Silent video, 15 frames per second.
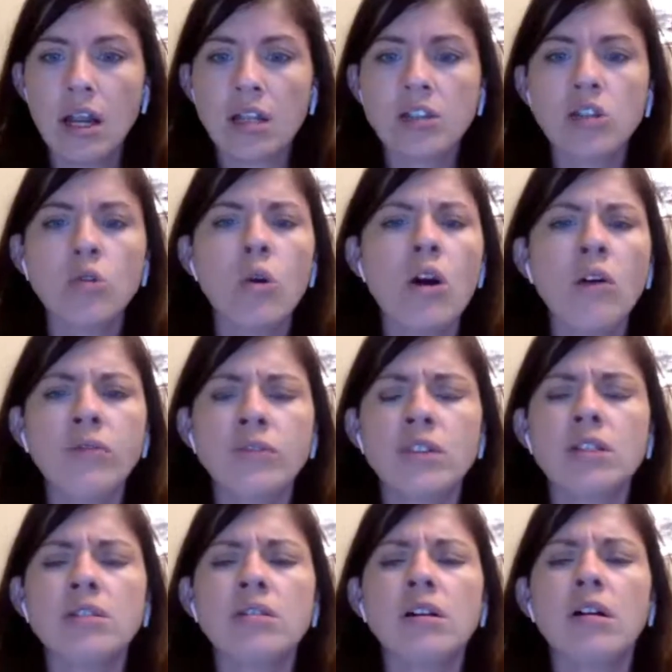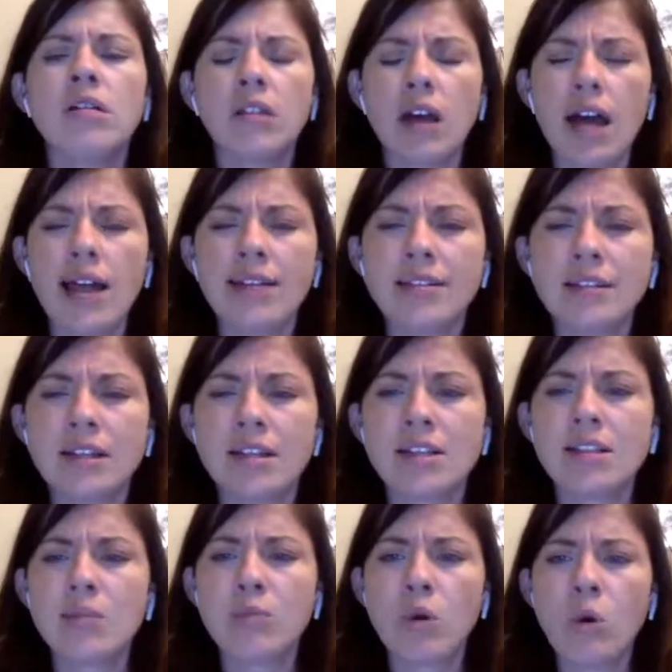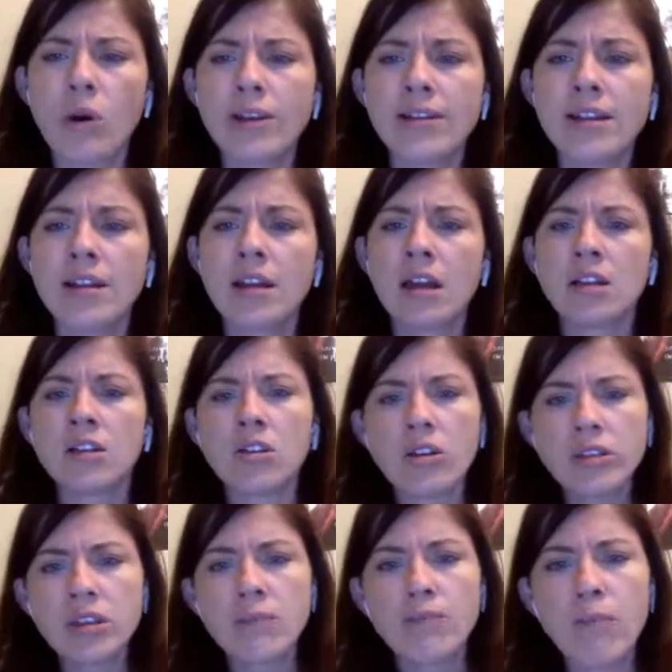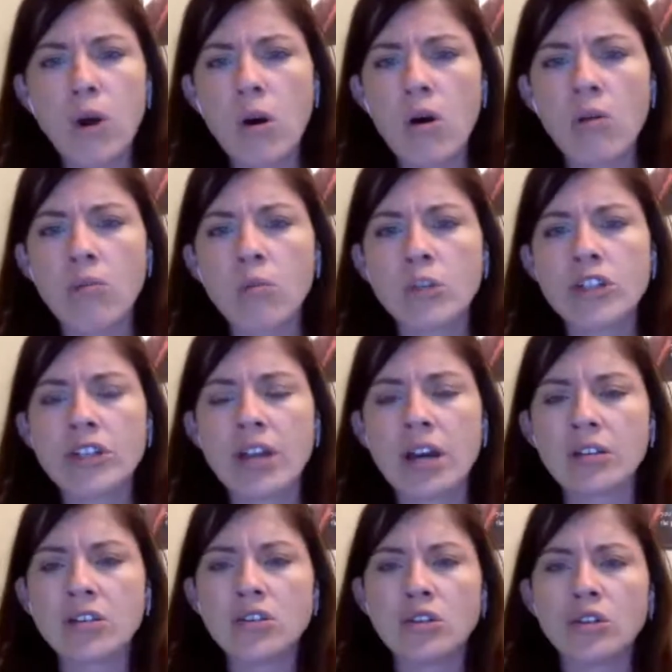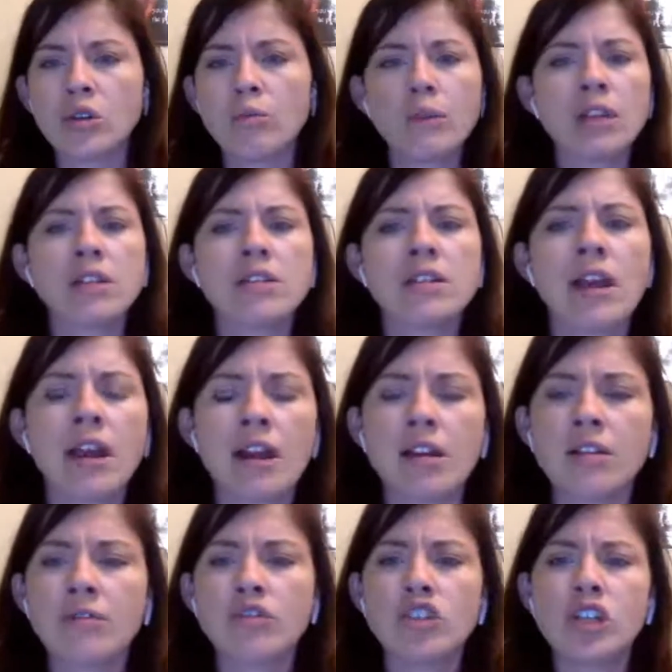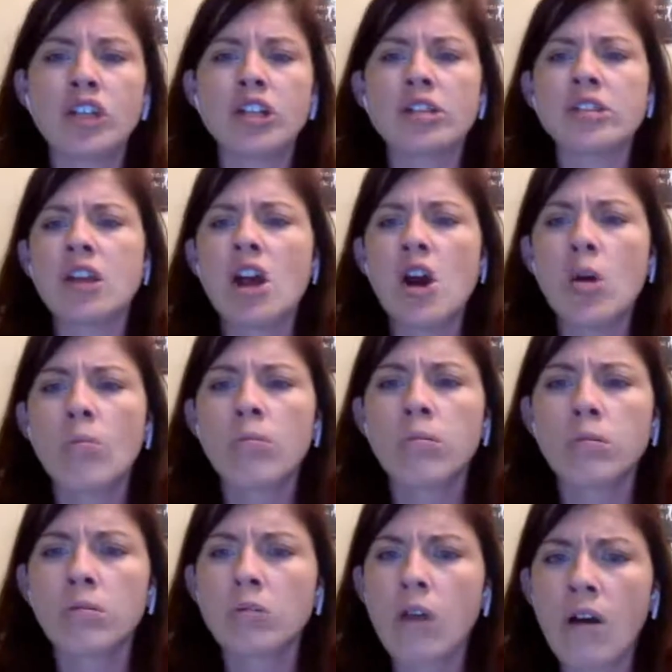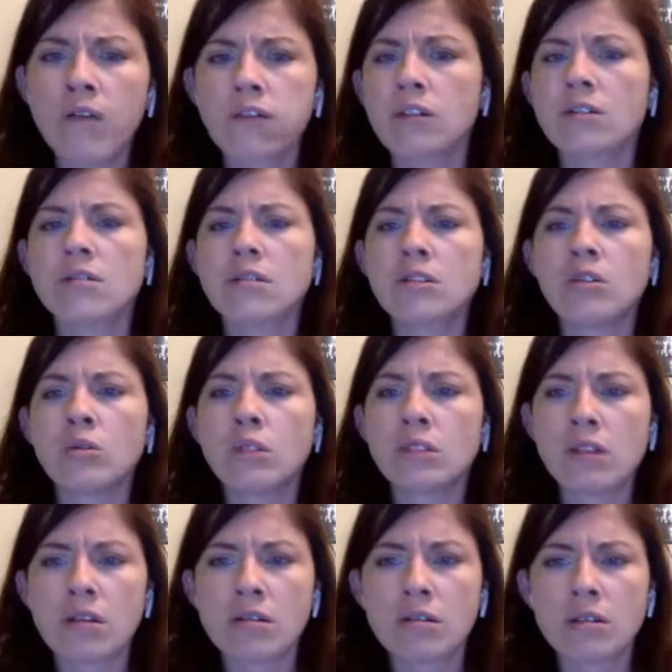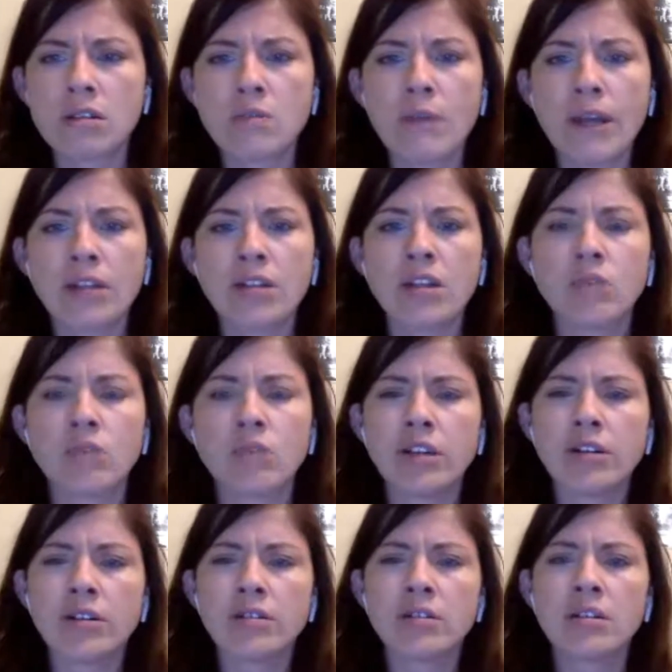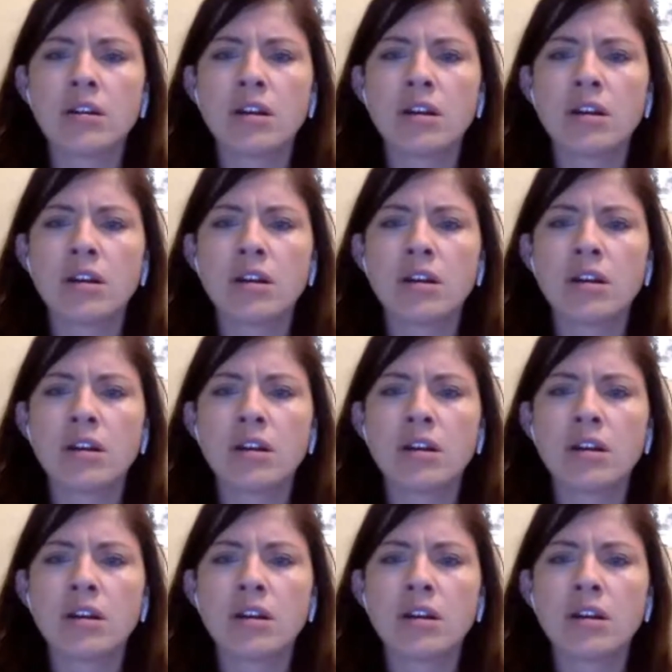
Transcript: And too often, alas, it is the poison and not the balm which the unscrupulous hand of genius proffers to its unsuspecting readers.